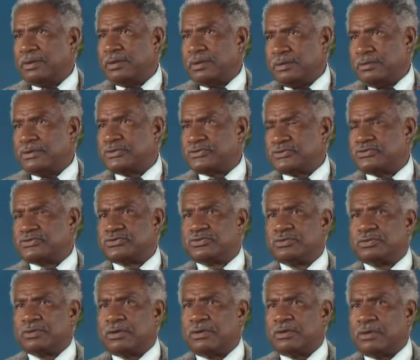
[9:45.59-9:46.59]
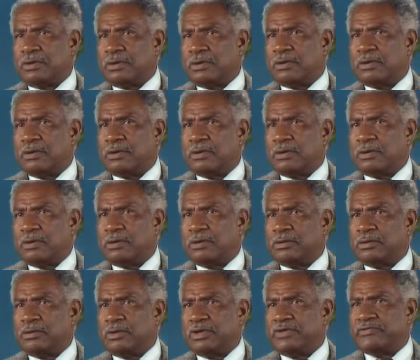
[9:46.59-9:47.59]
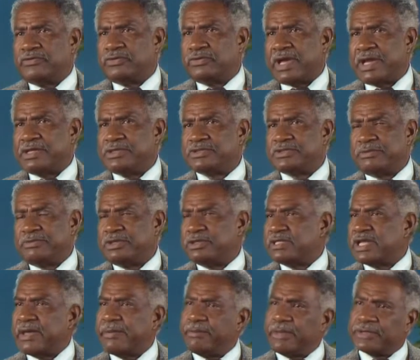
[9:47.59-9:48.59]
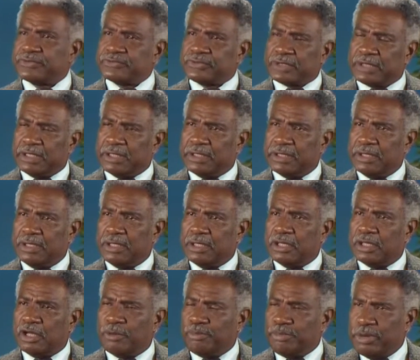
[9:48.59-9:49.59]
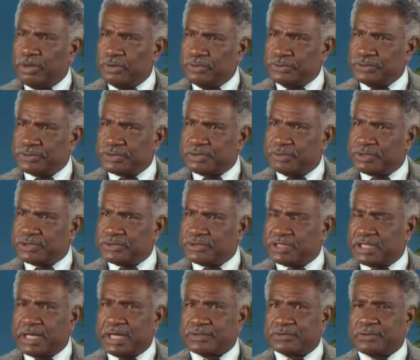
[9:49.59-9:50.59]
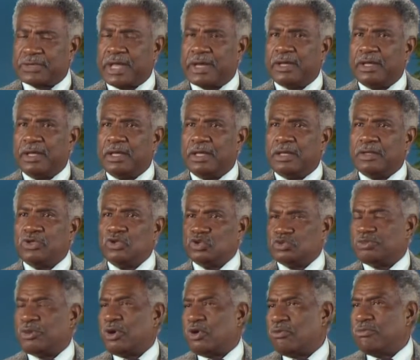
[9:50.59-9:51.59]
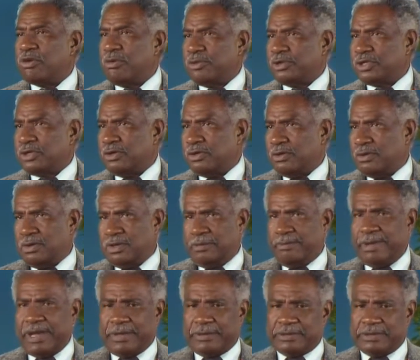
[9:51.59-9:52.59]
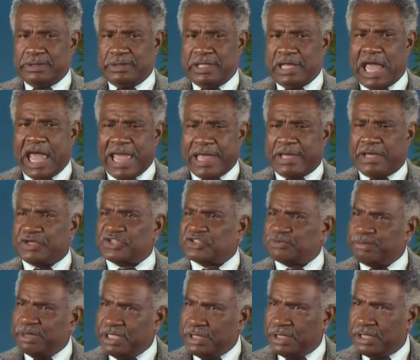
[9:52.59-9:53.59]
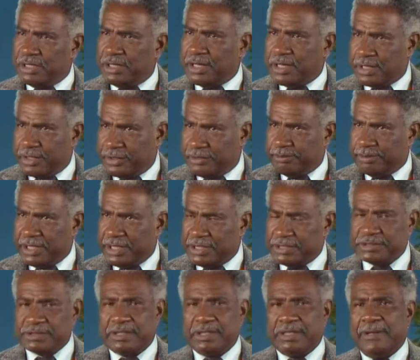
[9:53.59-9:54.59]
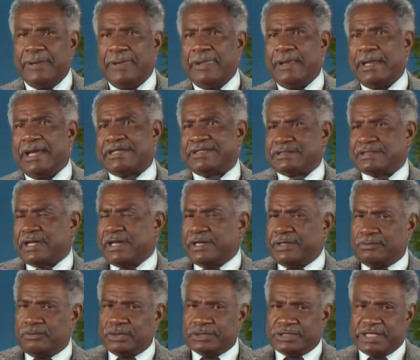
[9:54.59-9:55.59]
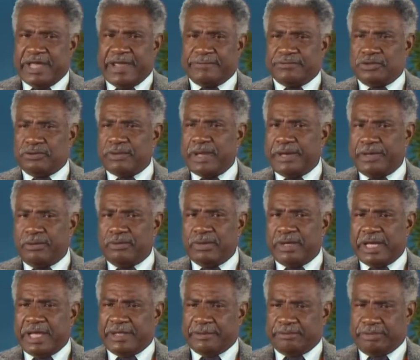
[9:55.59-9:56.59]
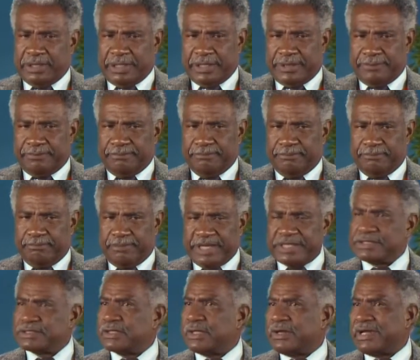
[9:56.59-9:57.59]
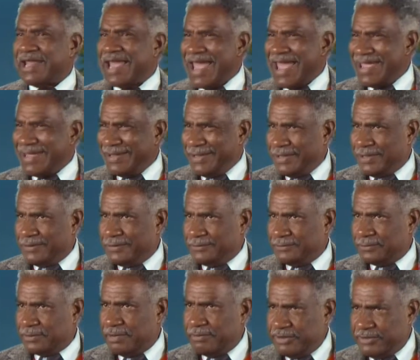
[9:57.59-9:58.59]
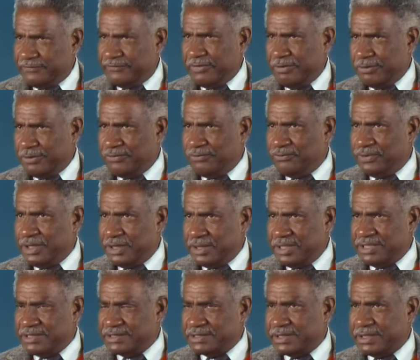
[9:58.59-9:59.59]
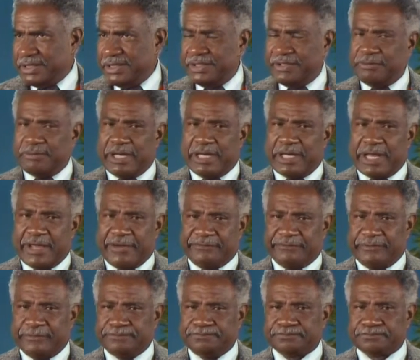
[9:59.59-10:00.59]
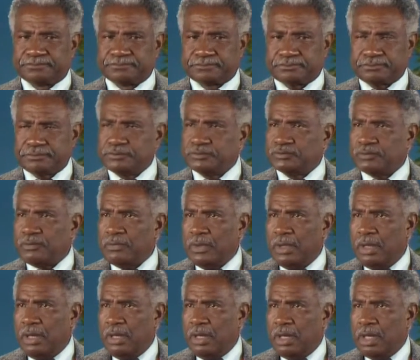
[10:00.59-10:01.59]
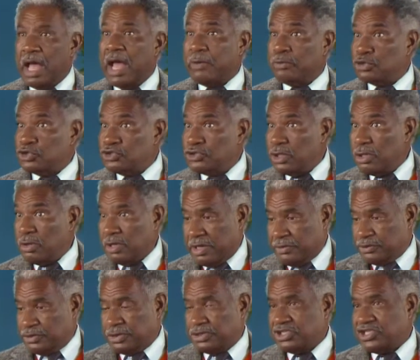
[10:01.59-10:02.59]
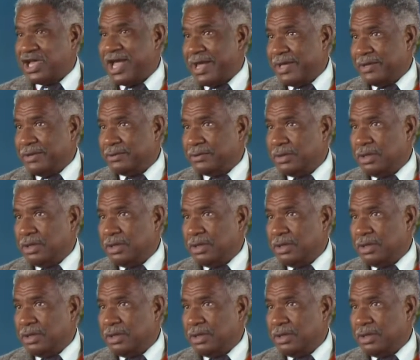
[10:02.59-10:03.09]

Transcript: this is true, or, or, or, or even writing something diametrically opposed to what you set out to write. You spoke a moment ago about anger, spilling your gut on the page. I started one time to write a one-act play based on anger coming from a real incident in my life. I bet you were young. I was young, I was a child,